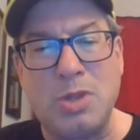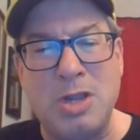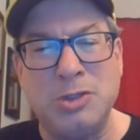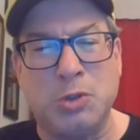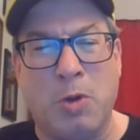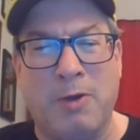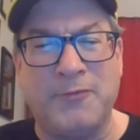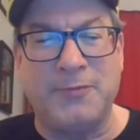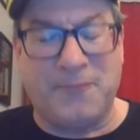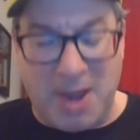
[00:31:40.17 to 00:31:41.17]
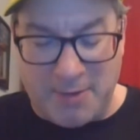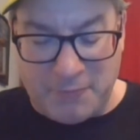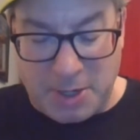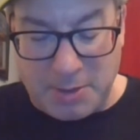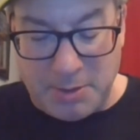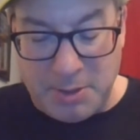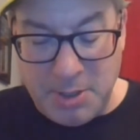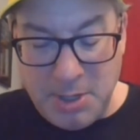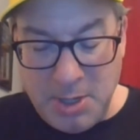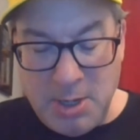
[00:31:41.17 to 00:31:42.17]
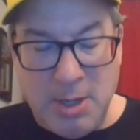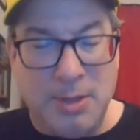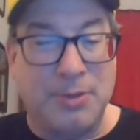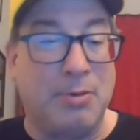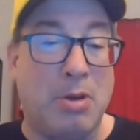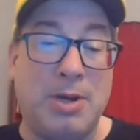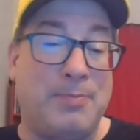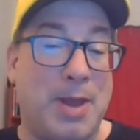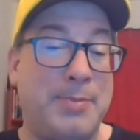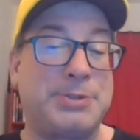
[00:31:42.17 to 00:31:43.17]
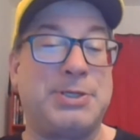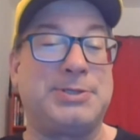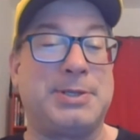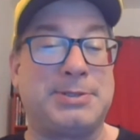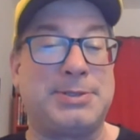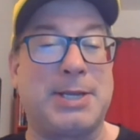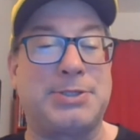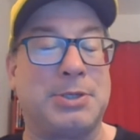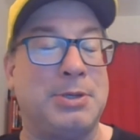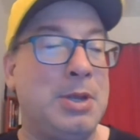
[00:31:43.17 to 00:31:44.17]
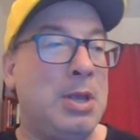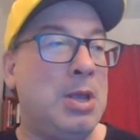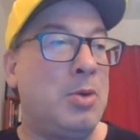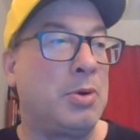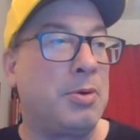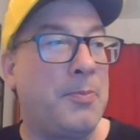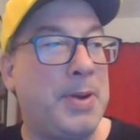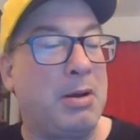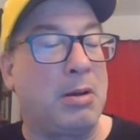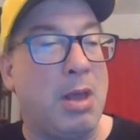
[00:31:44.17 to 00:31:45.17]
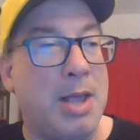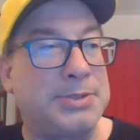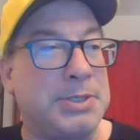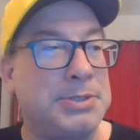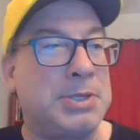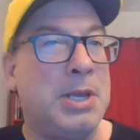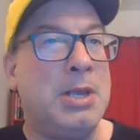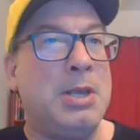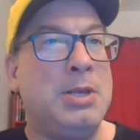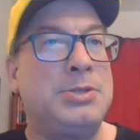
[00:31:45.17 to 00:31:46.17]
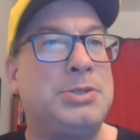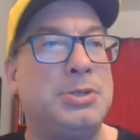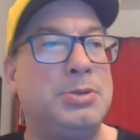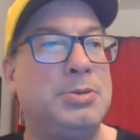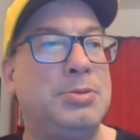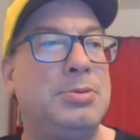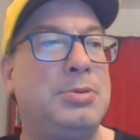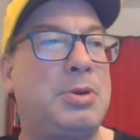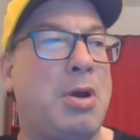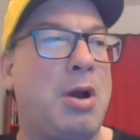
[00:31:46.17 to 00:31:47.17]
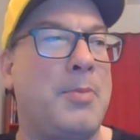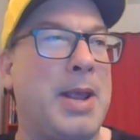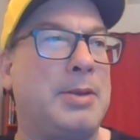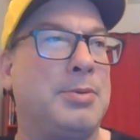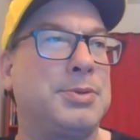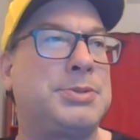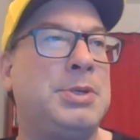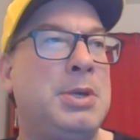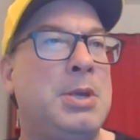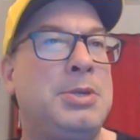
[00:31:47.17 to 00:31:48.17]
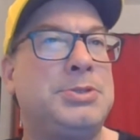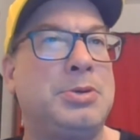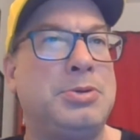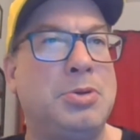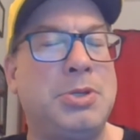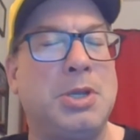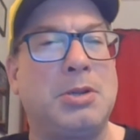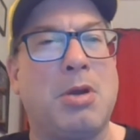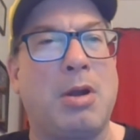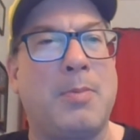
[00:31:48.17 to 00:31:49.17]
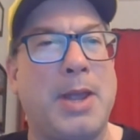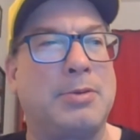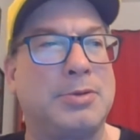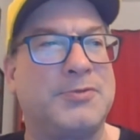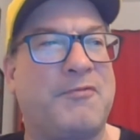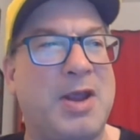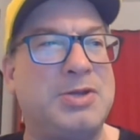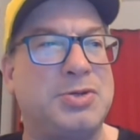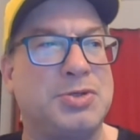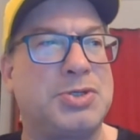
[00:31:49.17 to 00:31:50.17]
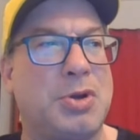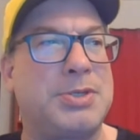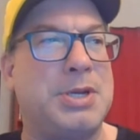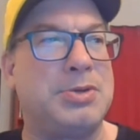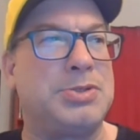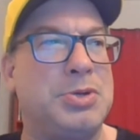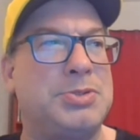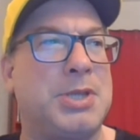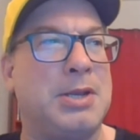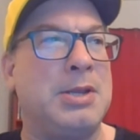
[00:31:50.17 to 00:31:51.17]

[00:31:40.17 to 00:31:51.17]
12-5 record. Their only blemishes in section were a pair of losses to Carmichael's. So Union, Carmichael's, Fraser, Chartiers Houston